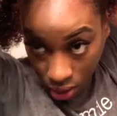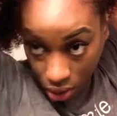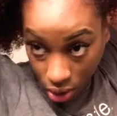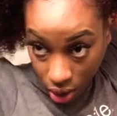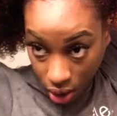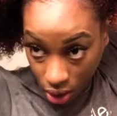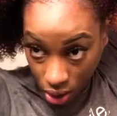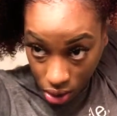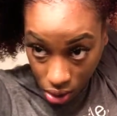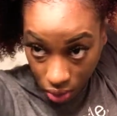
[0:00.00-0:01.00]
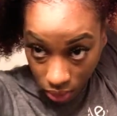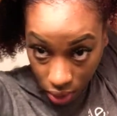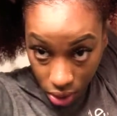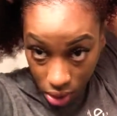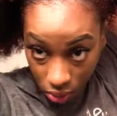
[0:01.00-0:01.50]
You gotta get this
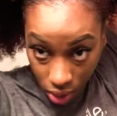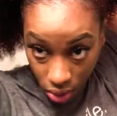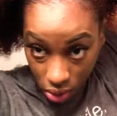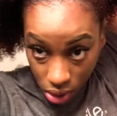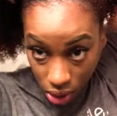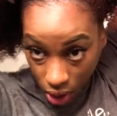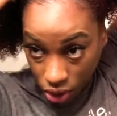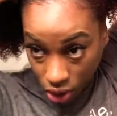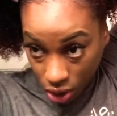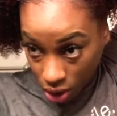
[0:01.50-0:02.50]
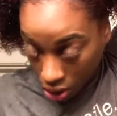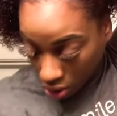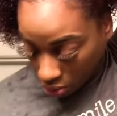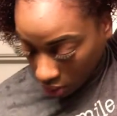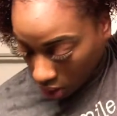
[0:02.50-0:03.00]
middle section, this
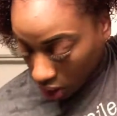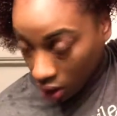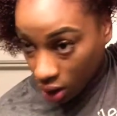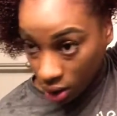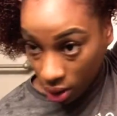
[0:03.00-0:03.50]
little midi.